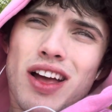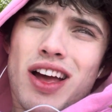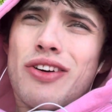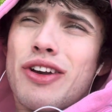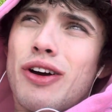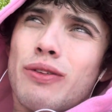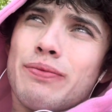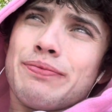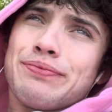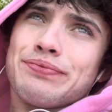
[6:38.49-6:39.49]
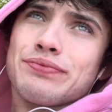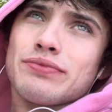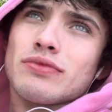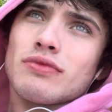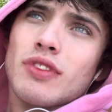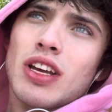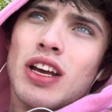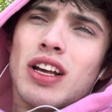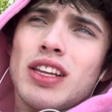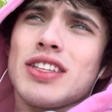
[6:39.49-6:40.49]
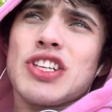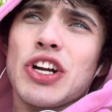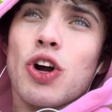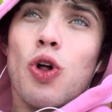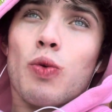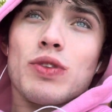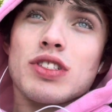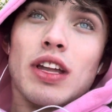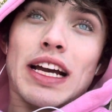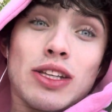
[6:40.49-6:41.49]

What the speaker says: I don't know. Let's say your goal was to like